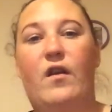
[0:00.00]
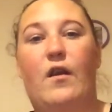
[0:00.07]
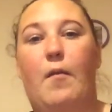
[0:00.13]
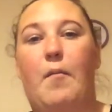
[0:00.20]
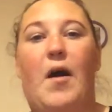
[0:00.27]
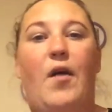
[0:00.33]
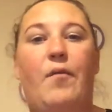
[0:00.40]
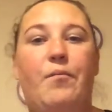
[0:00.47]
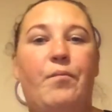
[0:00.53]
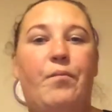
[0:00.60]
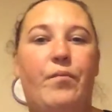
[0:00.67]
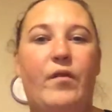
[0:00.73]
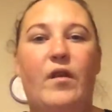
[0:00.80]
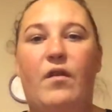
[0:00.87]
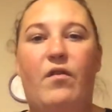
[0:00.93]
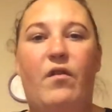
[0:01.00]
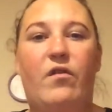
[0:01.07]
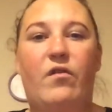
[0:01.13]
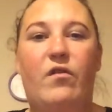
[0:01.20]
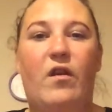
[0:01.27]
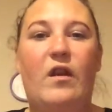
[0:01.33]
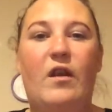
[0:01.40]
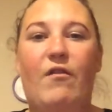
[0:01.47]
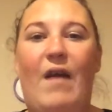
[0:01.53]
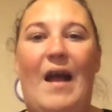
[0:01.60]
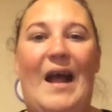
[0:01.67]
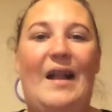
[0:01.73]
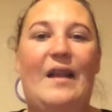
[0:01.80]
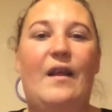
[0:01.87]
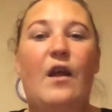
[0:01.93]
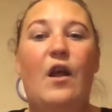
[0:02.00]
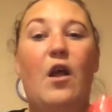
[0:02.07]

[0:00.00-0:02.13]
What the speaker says: your mum, your sister, your aunt,